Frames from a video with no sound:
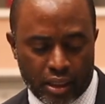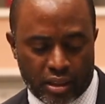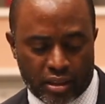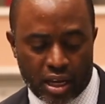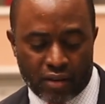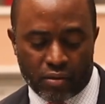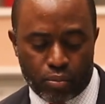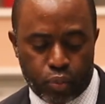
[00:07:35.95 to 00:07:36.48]

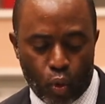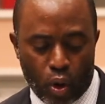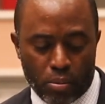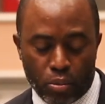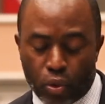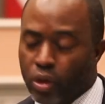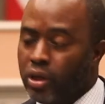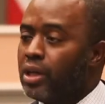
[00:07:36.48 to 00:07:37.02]

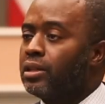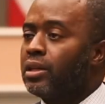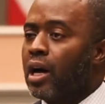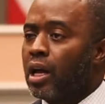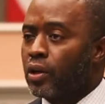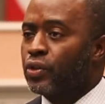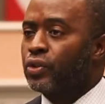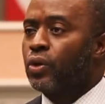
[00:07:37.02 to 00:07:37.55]
$7 million
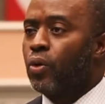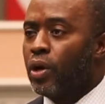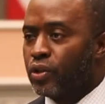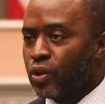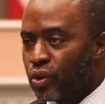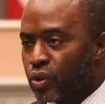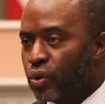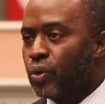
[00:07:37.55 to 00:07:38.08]

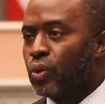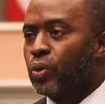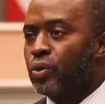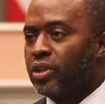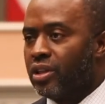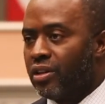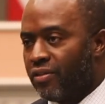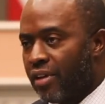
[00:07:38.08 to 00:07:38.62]
going to
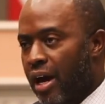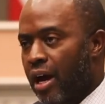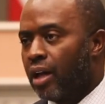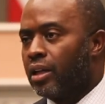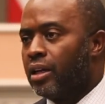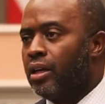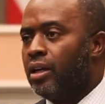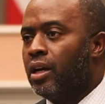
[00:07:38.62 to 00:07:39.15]
schools in the
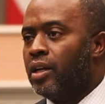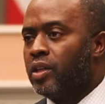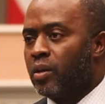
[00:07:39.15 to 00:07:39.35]
Valley